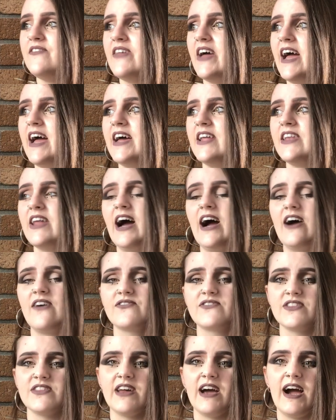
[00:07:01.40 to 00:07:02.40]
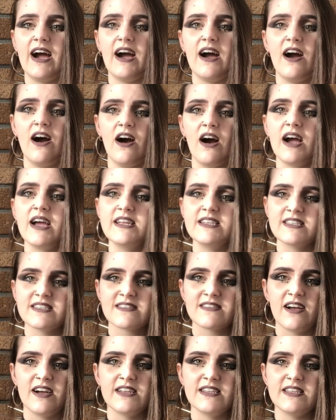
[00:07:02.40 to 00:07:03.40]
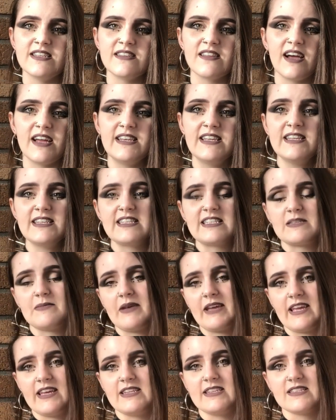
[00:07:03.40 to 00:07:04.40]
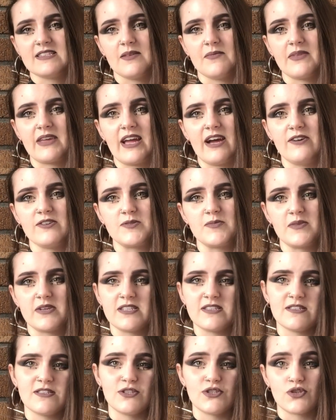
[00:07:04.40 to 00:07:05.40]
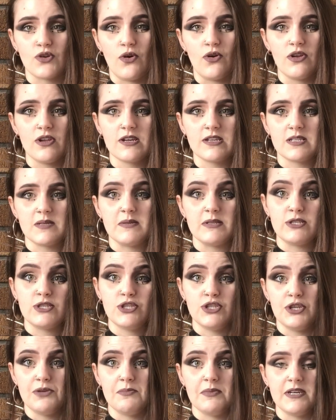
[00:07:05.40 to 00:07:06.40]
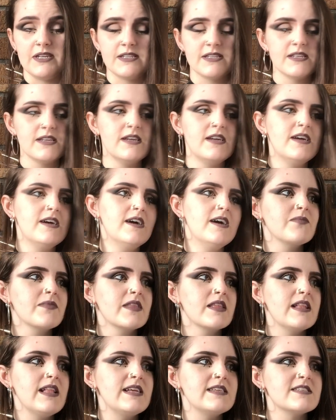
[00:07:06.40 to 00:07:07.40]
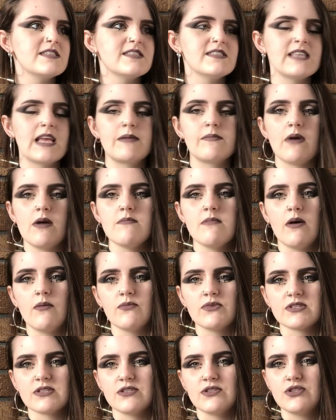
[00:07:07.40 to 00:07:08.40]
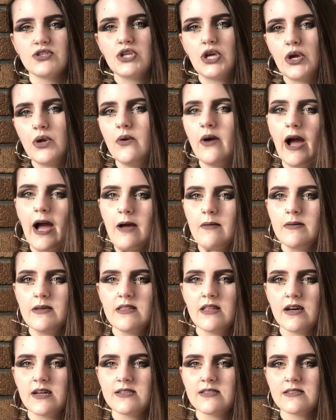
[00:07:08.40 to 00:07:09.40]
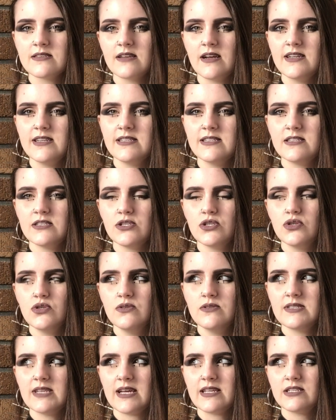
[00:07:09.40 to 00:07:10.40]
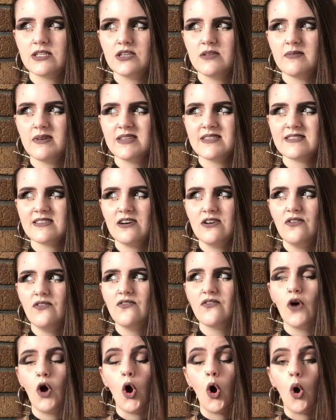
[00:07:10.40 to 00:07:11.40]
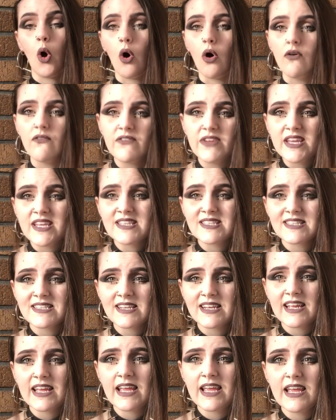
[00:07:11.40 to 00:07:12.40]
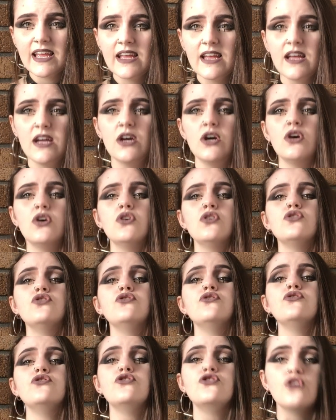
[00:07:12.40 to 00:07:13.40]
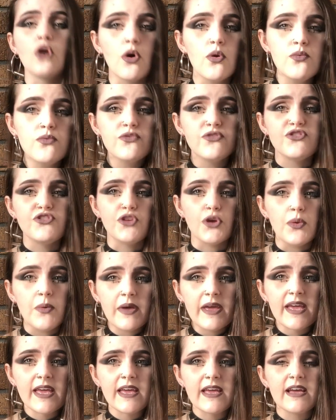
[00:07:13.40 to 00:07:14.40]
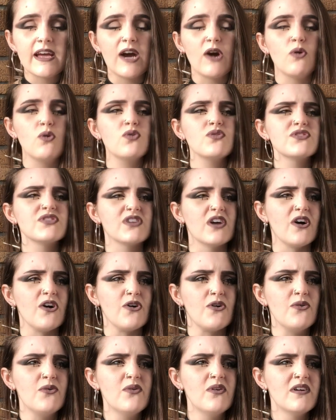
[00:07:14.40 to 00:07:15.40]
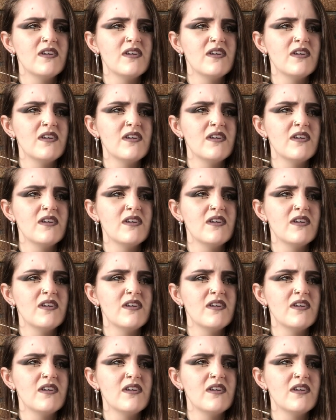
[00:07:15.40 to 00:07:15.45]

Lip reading: then after that, I decided I needed to make it into something else because the dot looked a bit stupid. Let's just say my mum wasn't too happy that I decided to tattoo myself. Obviously, don't do it. Also,